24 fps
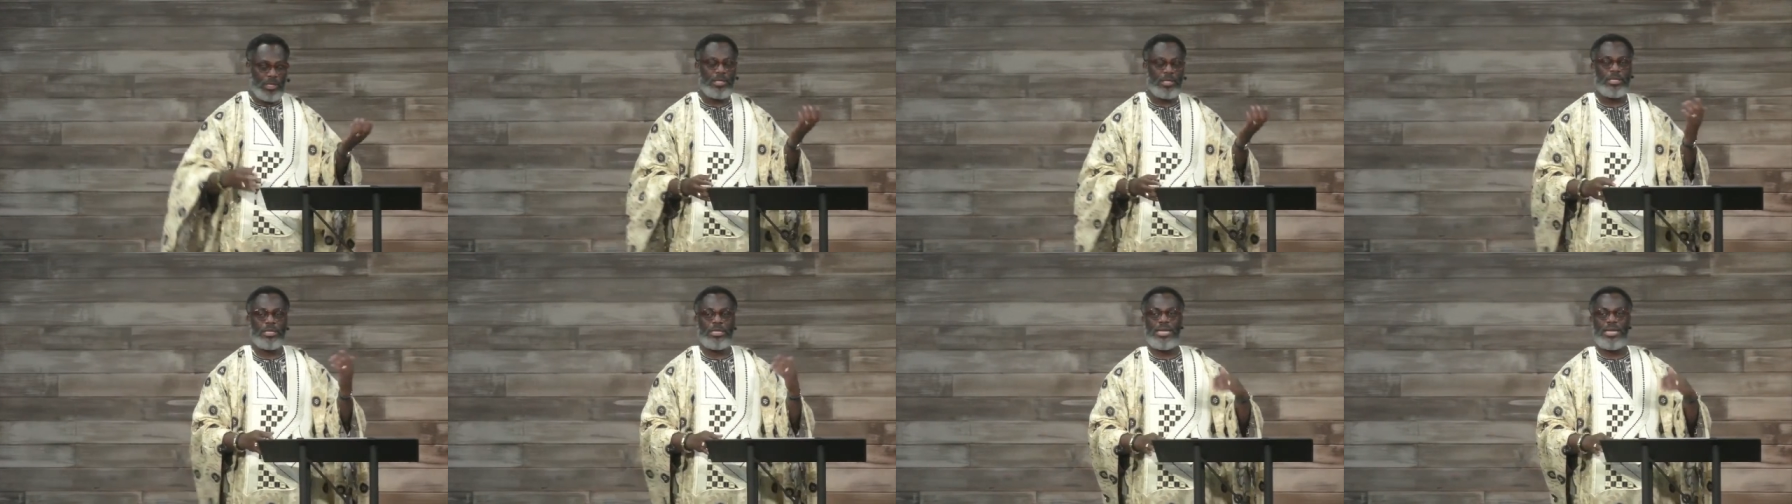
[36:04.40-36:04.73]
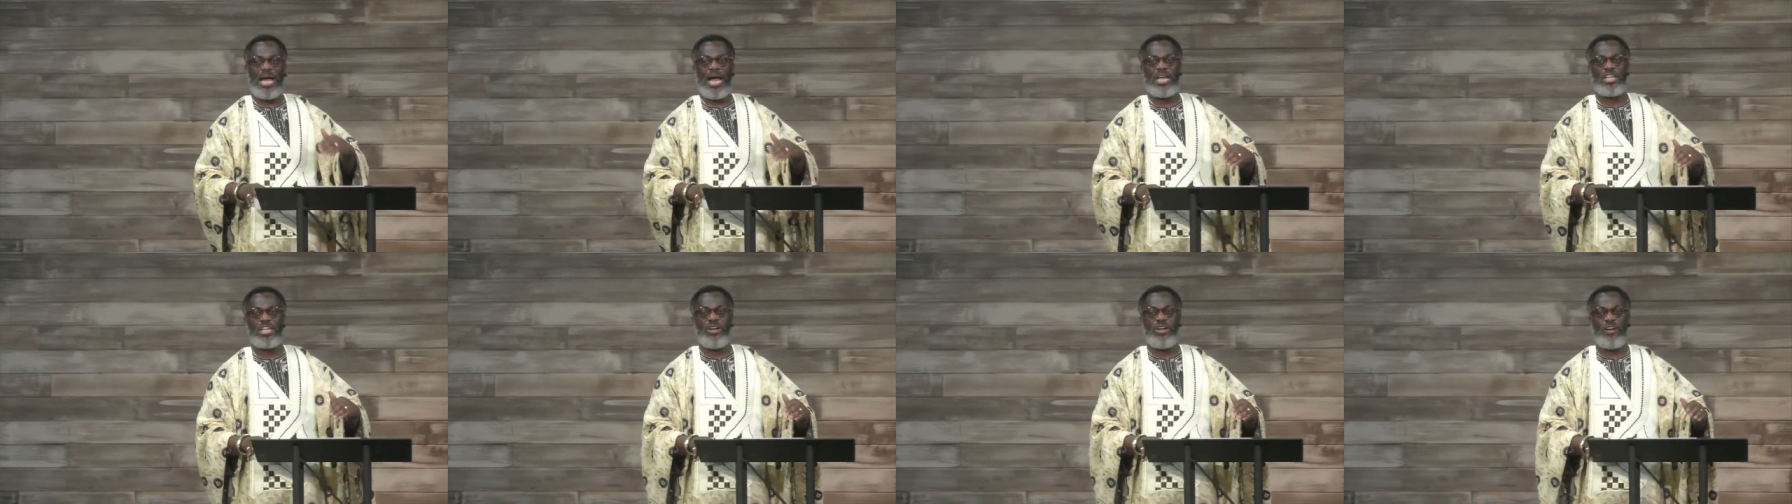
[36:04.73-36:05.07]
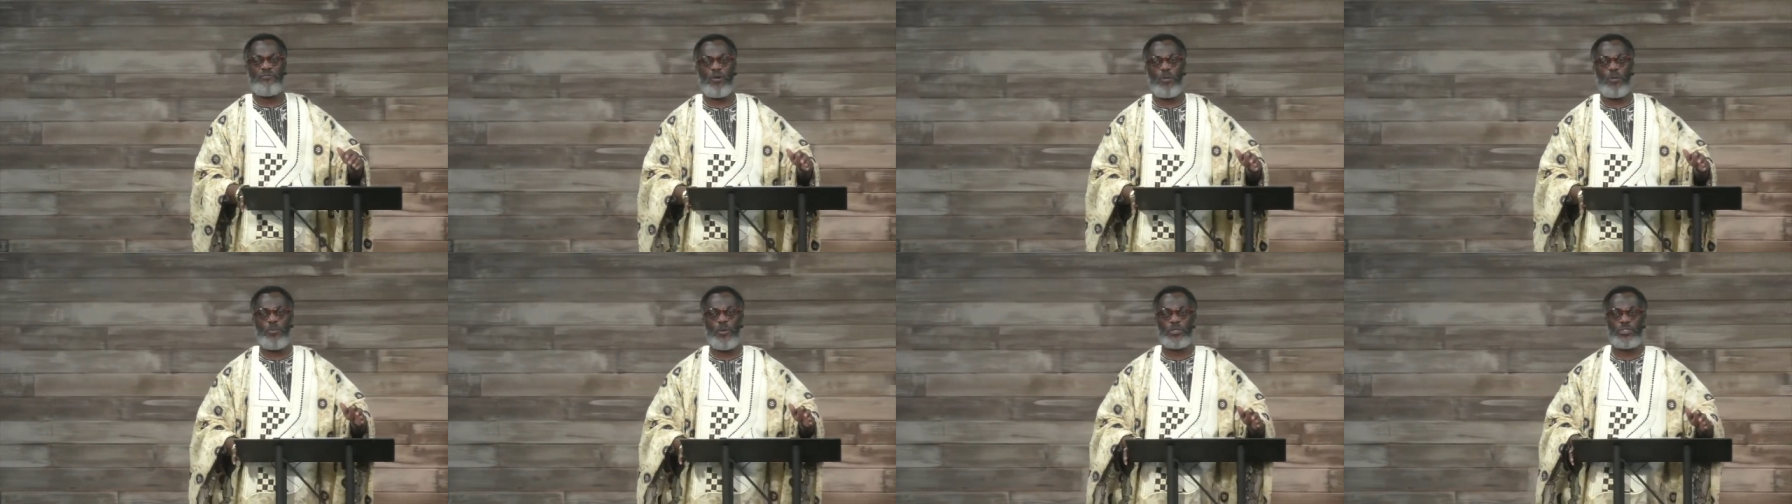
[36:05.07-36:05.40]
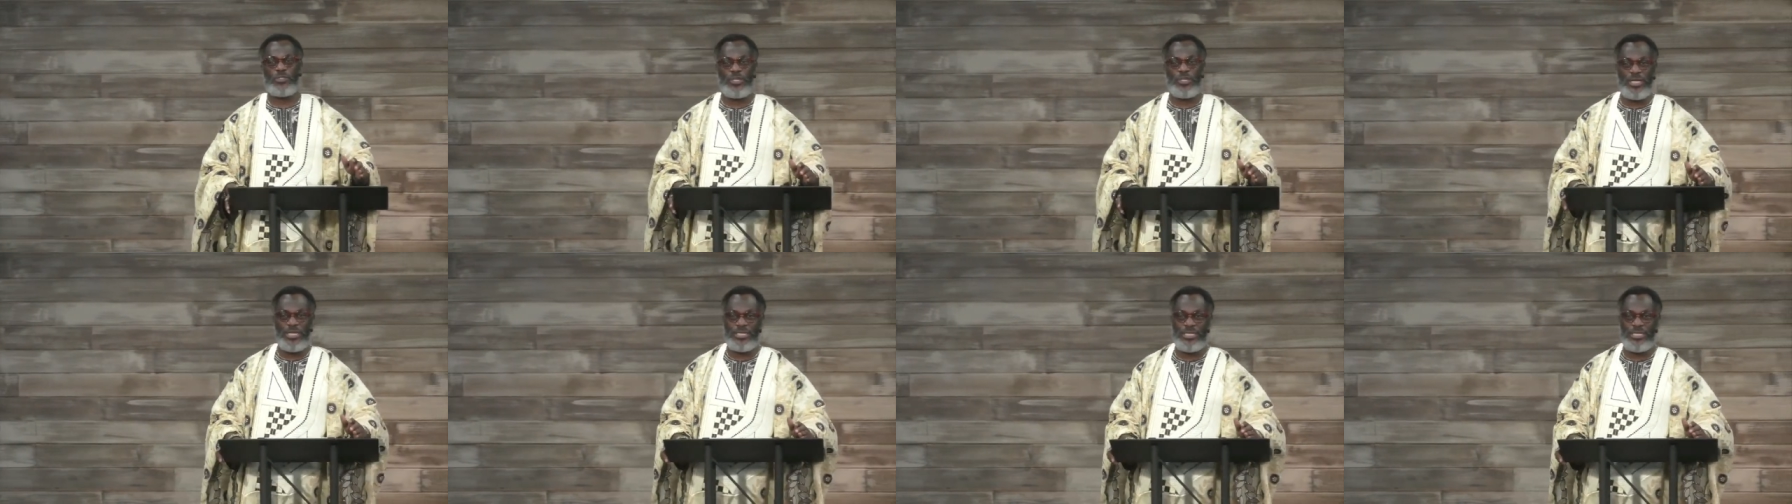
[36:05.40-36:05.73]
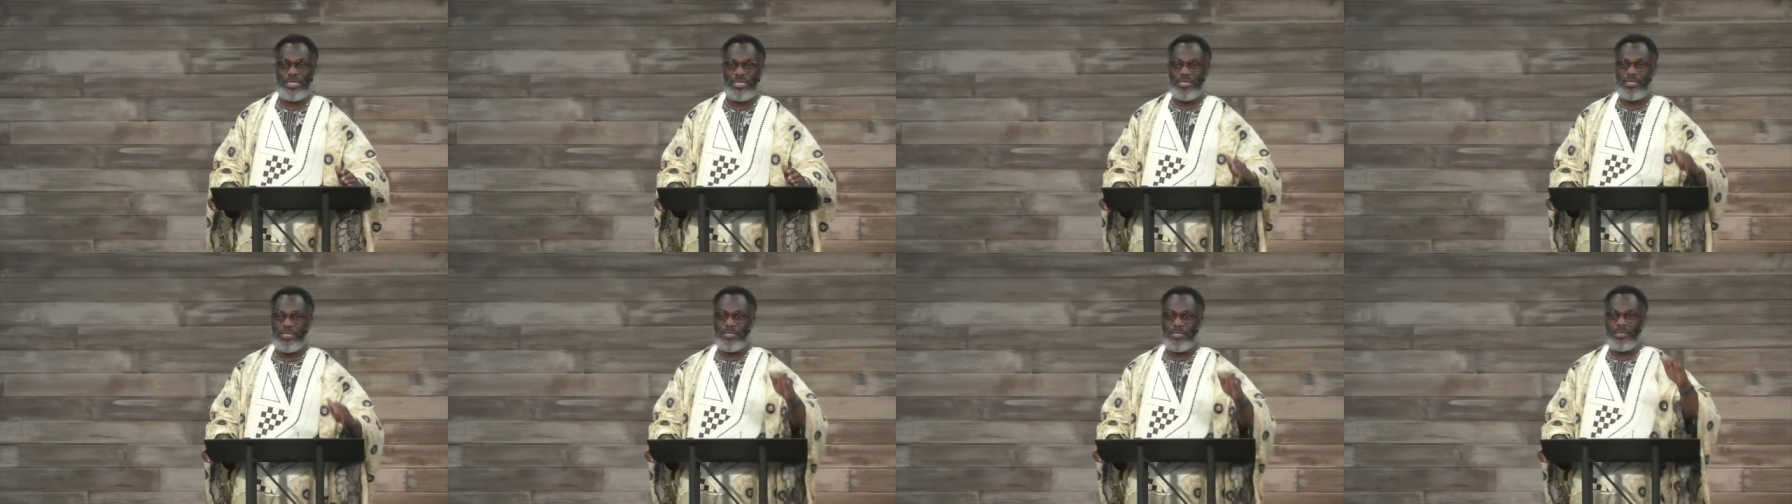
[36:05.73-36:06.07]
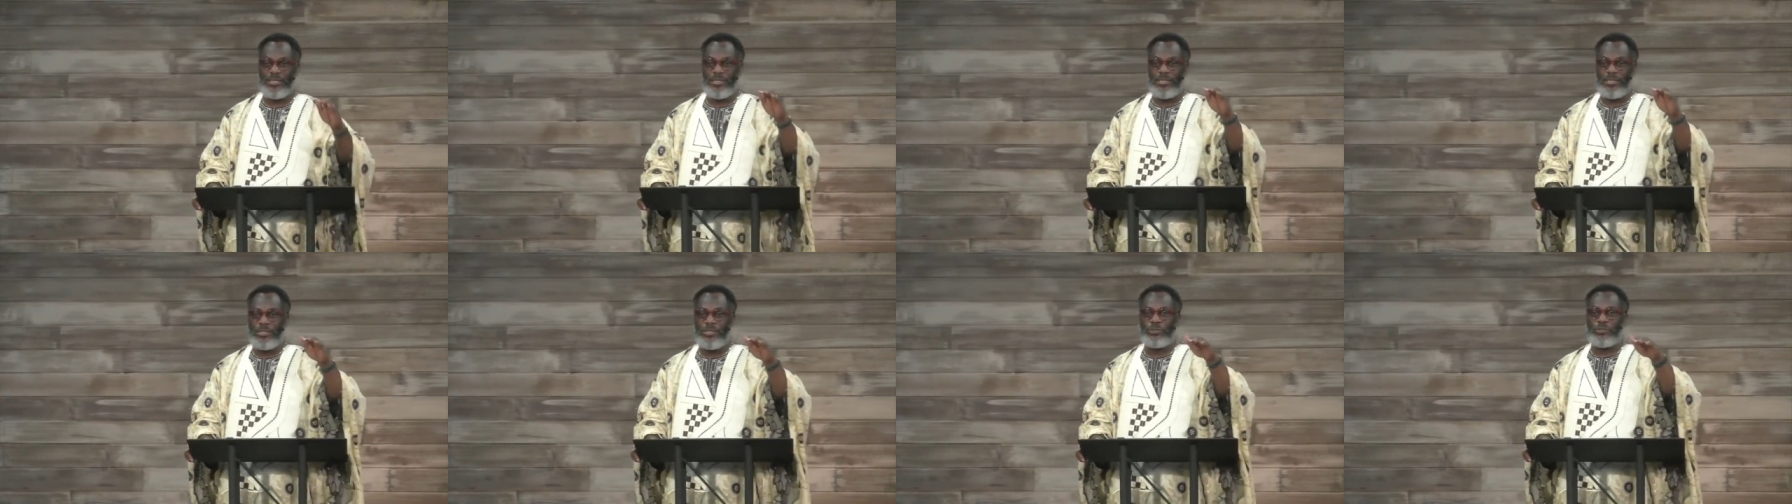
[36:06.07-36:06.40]
Now you have opportunity
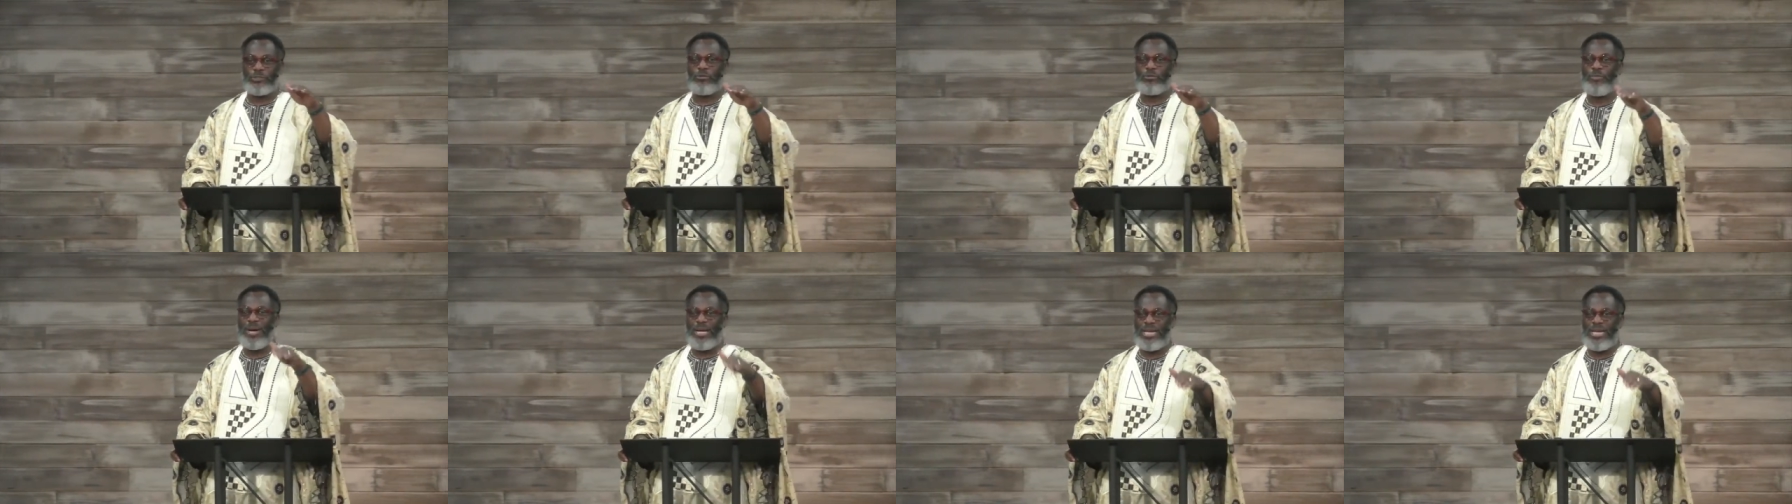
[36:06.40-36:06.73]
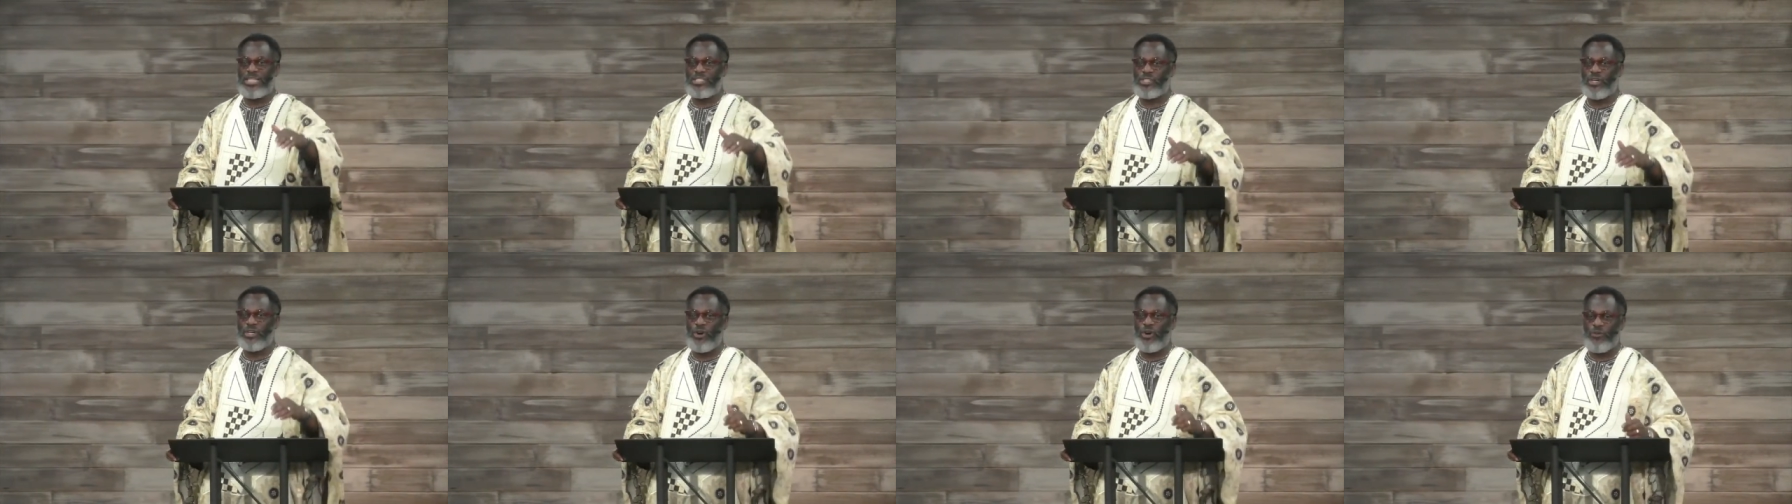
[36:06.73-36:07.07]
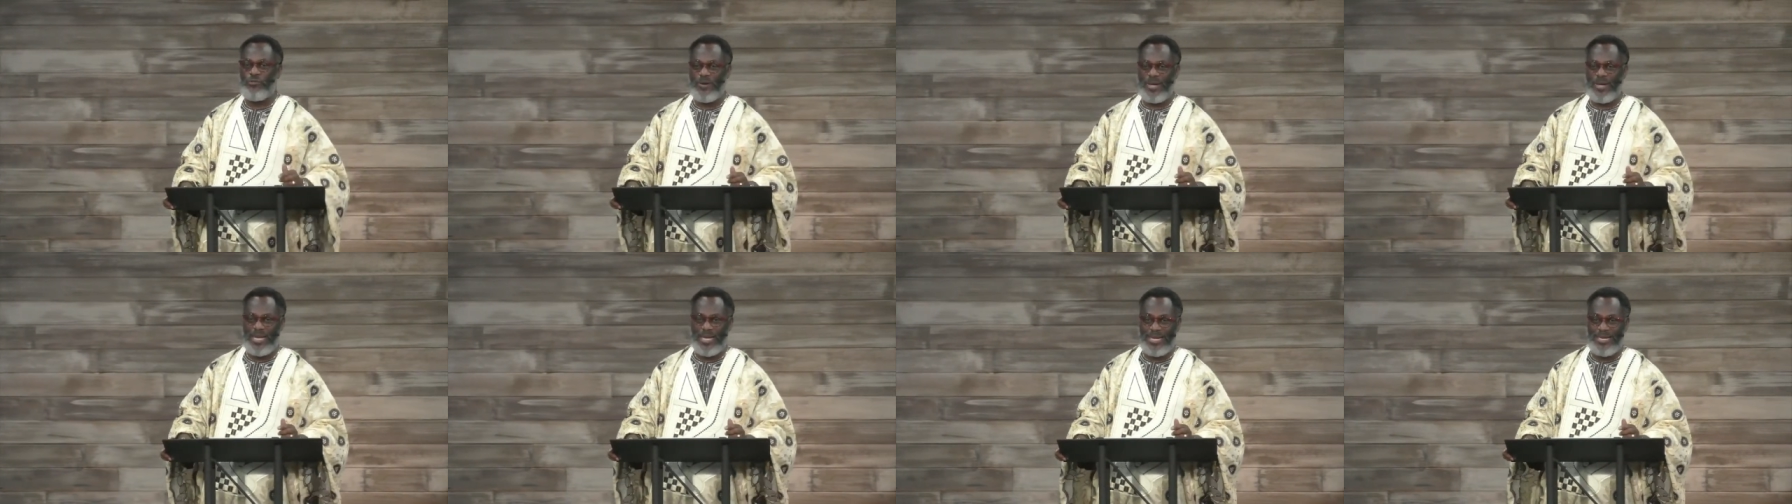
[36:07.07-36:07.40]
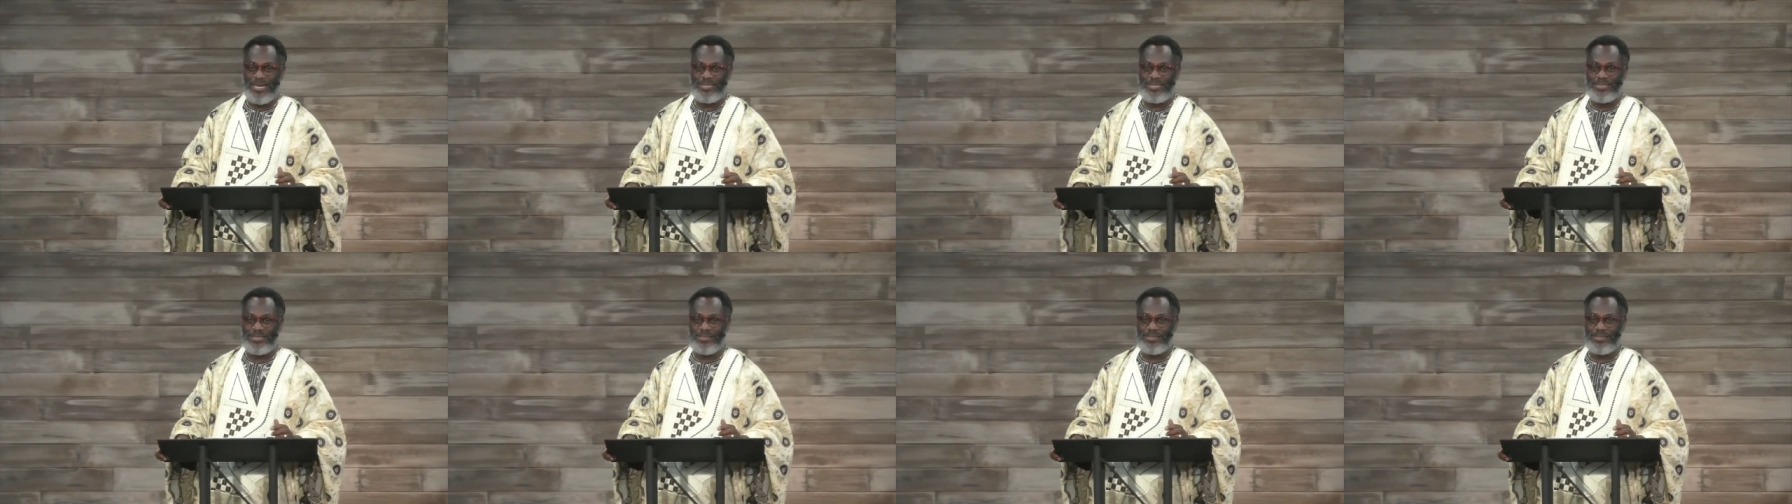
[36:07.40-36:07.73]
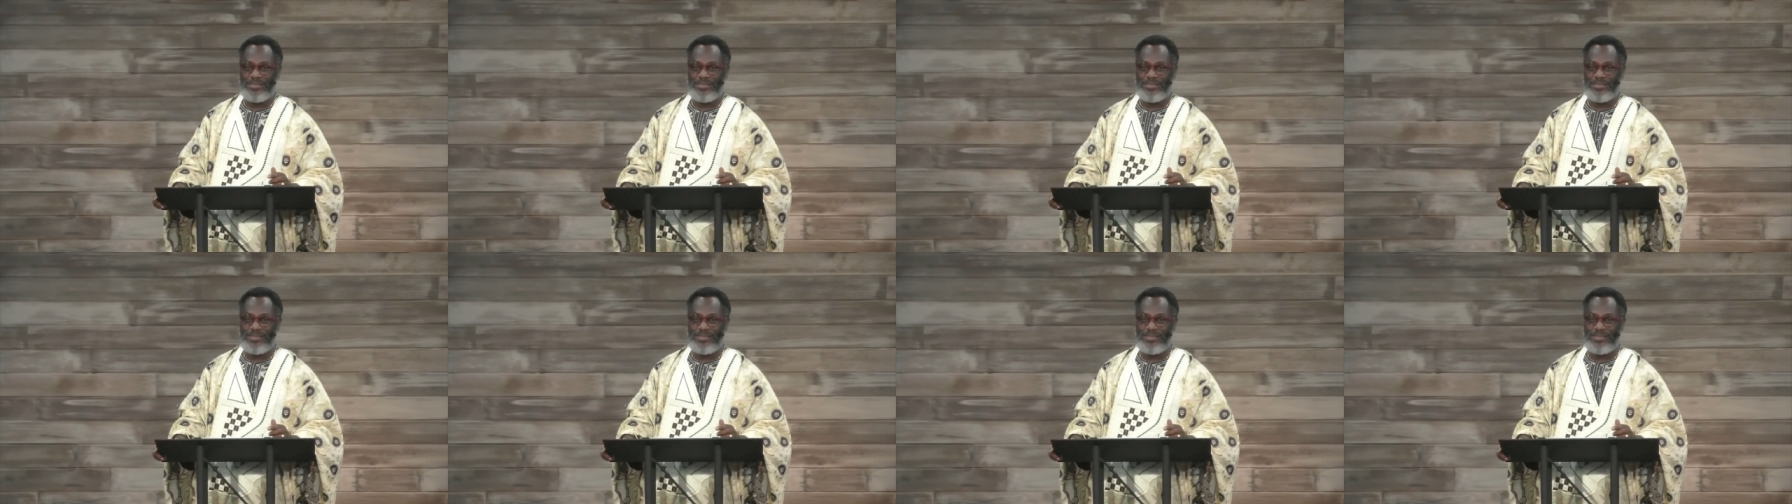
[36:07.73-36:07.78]
to manage your overhead